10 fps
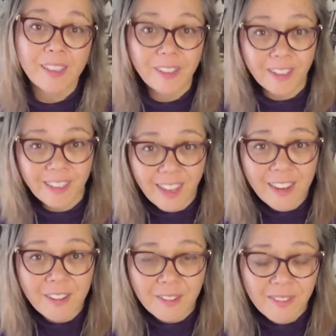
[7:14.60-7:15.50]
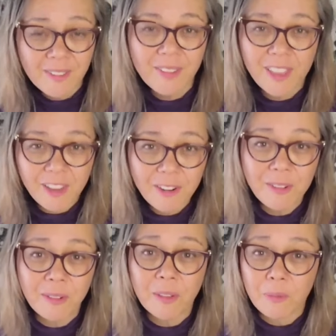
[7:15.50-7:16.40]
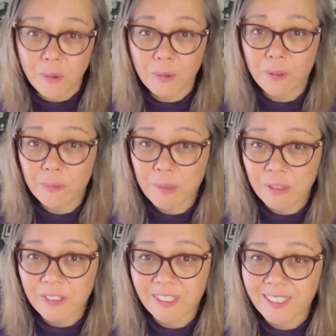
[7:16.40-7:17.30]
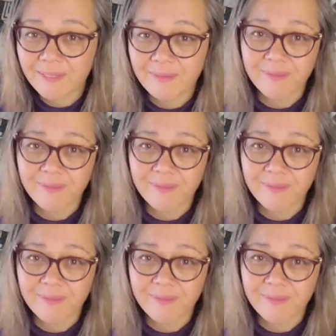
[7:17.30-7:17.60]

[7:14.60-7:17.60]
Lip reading: Good luck with your thrown word poetry.